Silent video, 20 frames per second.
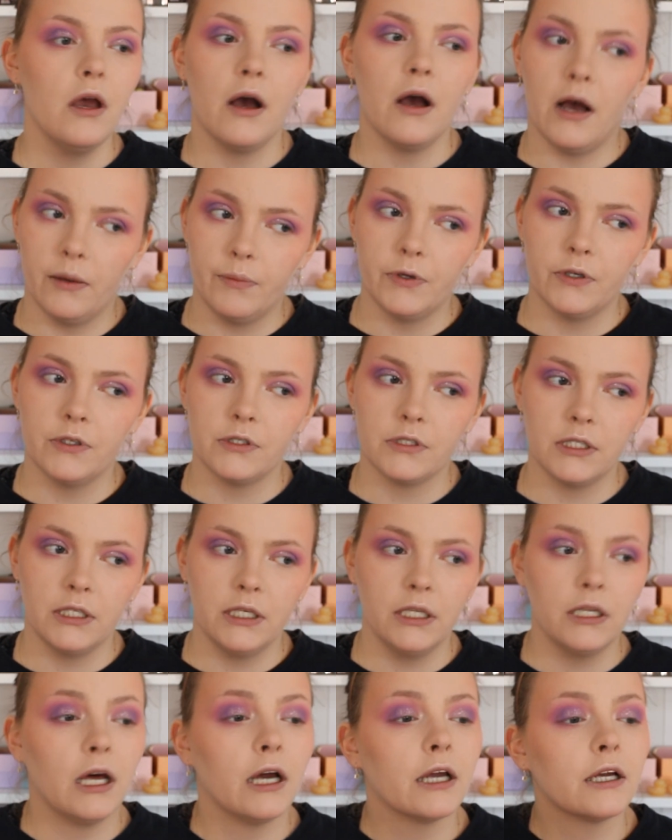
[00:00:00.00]
I
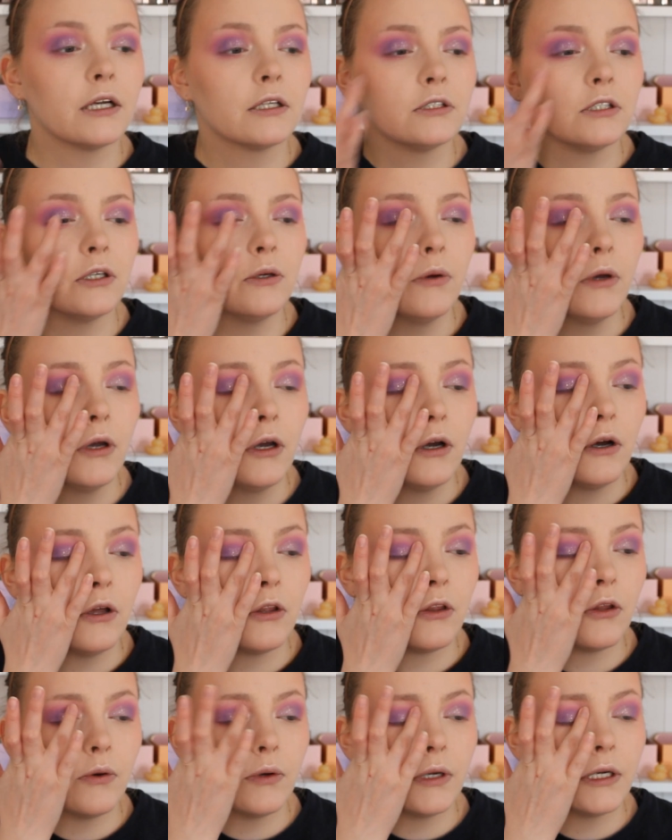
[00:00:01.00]
personally like to,
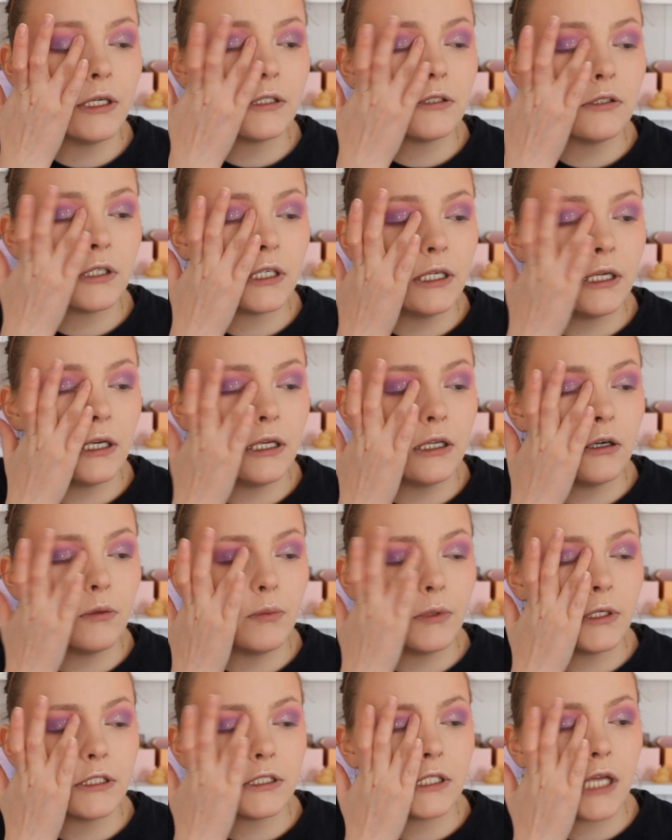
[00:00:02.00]
although it is looking a little
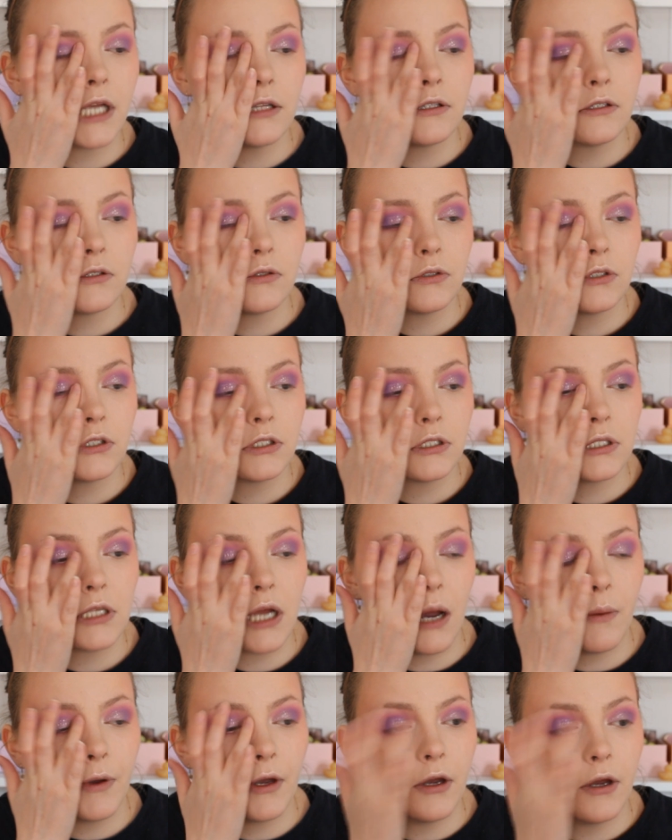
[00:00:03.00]
bit intense, so just
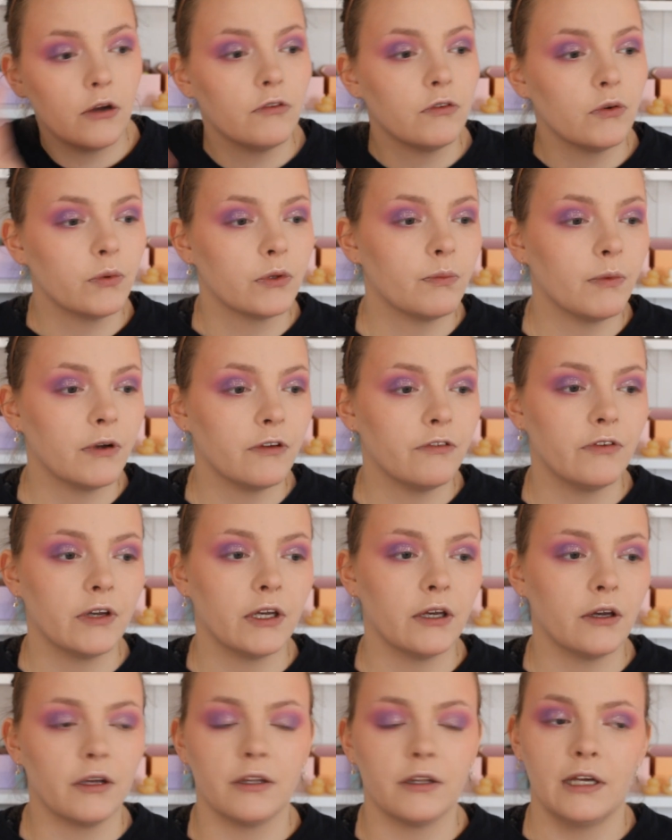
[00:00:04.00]
dab it over with my
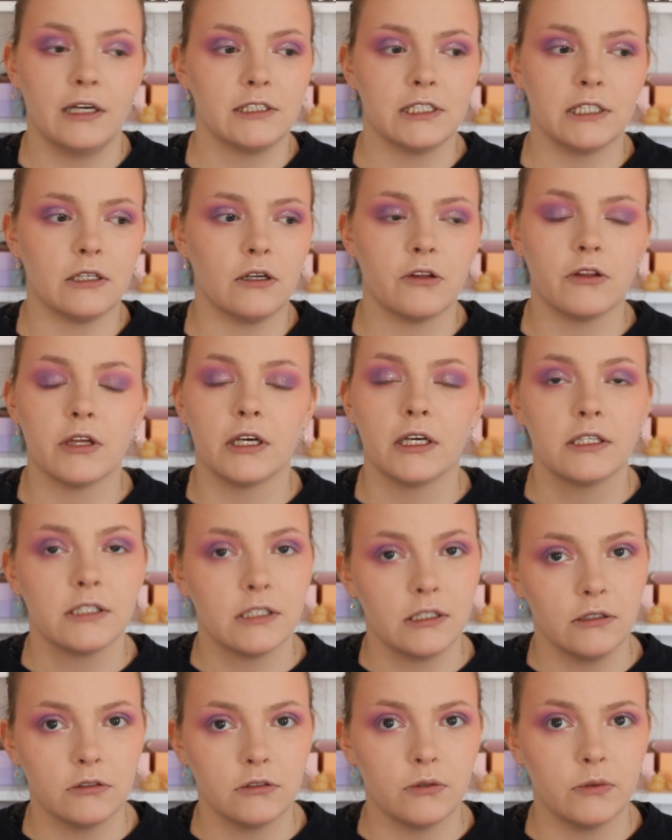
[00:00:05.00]
finger. That did nothing, it's
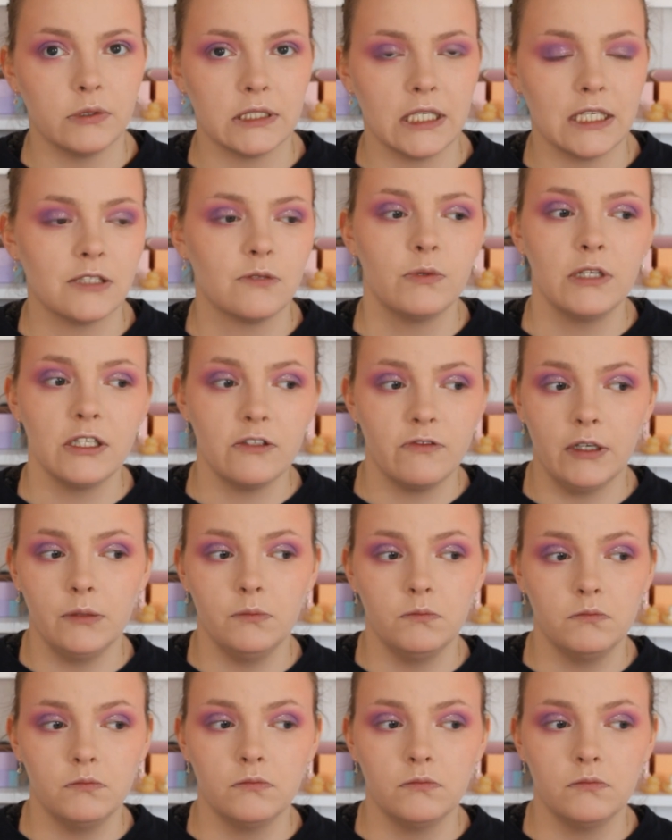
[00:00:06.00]
still too intense, but it's fine.